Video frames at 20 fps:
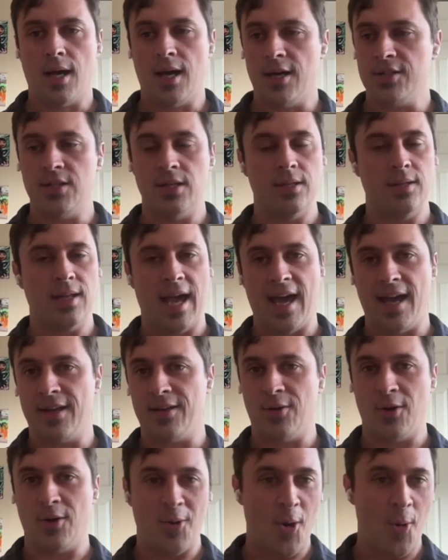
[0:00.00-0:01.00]

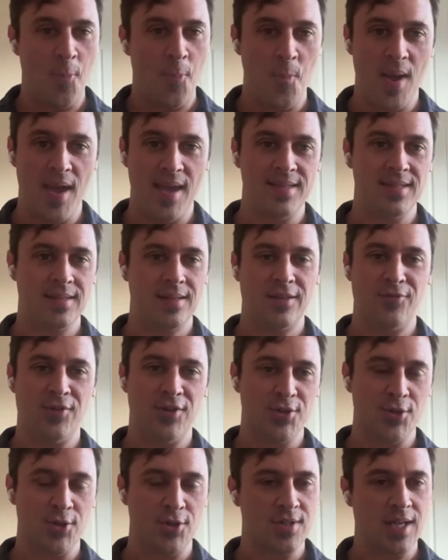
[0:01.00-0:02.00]
Had amazing
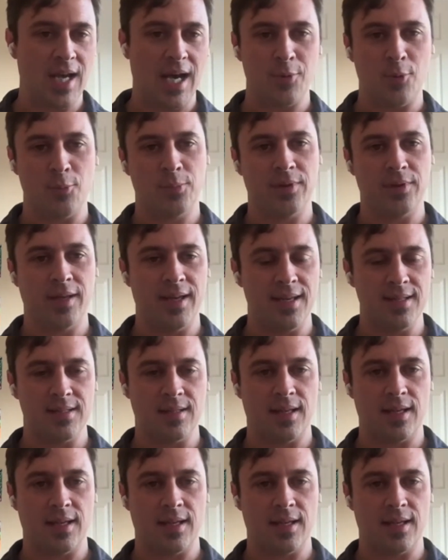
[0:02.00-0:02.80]
adventures, hop on planes,